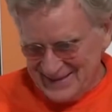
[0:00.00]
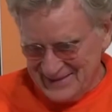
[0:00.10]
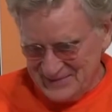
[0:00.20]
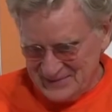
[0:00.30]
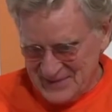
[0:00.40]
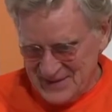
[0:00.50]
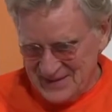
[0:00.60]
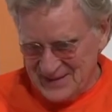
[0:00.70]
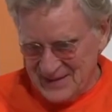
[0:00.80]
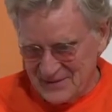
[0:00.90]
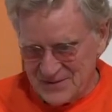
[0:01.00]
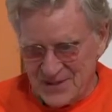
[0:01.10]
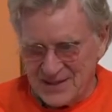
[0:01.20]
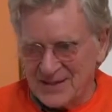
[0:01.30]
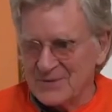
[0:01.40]
uh, and, uh, I was,
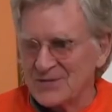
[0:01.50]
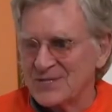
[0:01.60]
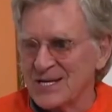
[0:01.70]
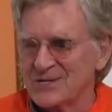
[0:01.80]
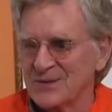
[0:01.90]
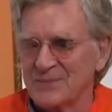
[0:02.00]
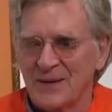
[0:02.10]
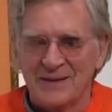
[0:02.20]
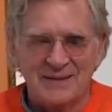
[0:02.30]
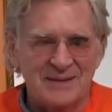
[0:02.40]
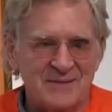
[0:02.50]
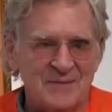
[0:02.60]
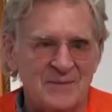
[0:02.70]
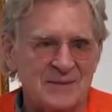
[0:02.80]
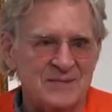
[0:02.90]
and I was stationed by the
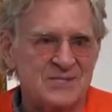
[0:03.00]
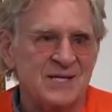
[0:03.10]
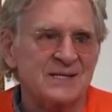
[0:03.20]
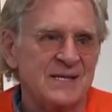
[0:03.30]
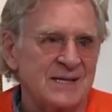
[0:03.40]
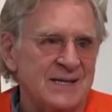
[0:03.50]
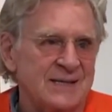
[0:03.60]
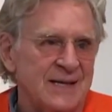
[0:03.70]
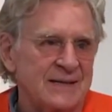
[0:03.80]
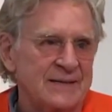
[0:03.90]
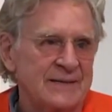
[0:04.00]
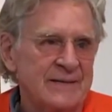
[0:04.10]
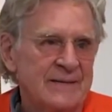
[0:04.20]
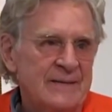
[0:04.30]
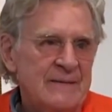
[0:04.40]
government in Shantiniketan,
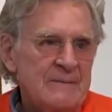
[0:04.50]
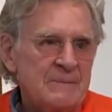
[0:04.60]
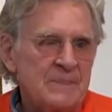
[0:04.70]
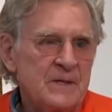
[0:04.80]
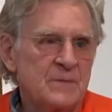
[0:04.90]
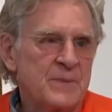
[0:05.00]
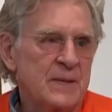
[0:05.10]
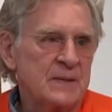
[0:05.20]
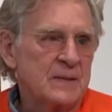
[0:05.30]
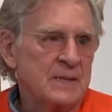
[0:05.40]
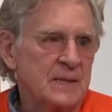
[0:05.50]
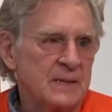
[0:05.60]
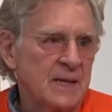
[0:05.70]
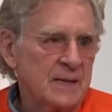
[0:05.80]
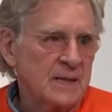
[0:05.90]
near, near
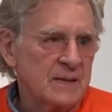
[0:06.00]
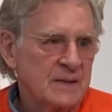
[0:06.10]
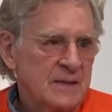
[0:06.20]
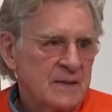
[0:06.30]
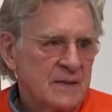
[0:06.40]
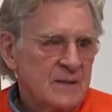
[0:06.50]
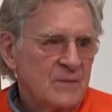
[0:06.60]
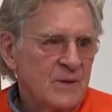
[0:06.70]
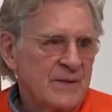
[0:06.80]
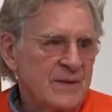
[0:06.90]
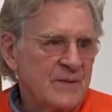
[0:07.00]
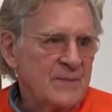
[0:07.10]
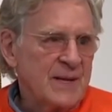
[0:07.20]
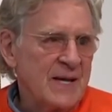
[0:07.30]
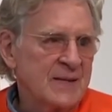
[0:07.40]
Calcutta, where they were
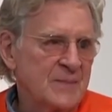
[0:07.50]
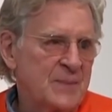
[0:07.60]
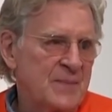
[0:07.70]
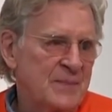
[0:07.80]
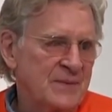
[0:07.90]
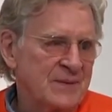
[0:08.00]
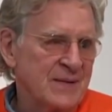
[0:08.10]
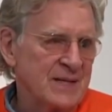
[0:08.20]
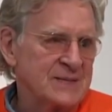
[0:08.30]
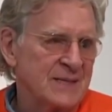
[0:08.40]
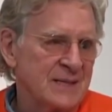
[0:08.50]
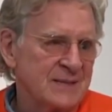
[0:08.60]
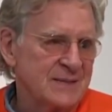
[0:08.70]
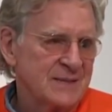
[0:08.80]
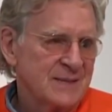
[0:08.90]
beheading people, the
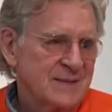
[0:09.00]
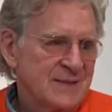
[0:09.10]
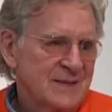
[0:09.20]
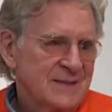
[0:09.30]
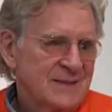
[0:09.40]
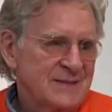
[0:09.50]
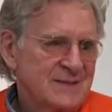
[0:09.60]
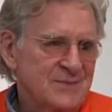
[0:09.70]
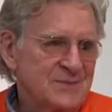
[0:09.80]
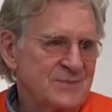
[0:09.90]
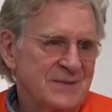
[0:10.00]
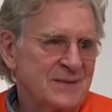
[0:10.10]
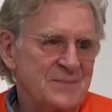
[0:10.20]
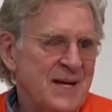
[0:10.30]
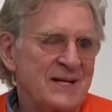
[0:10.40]
Naxalite. There was
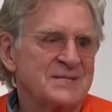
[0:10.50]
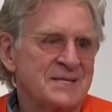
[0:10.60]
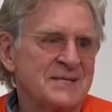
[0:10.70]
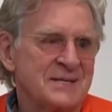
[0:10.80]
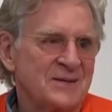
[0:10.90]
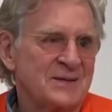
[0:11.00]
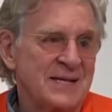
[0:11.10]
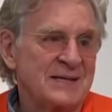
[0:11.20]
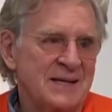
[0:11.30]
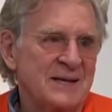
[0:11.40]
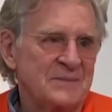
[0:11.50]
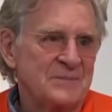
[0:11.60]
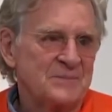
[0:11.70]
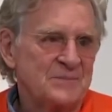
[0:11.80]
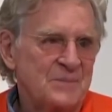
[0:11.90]
really bad scene there at that time.
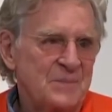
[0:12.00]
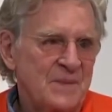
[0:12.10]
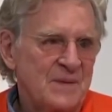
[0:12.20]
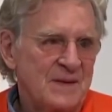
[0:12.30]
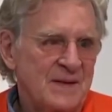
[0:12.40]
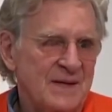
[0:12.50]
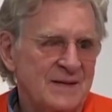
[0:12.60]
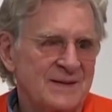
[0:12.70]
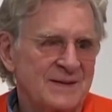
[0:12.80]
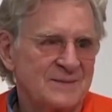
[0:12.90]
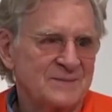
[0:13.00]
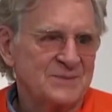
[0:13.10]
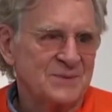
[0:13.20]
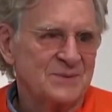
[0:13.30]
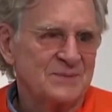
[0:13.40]
And um,
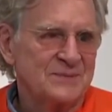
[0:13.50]
so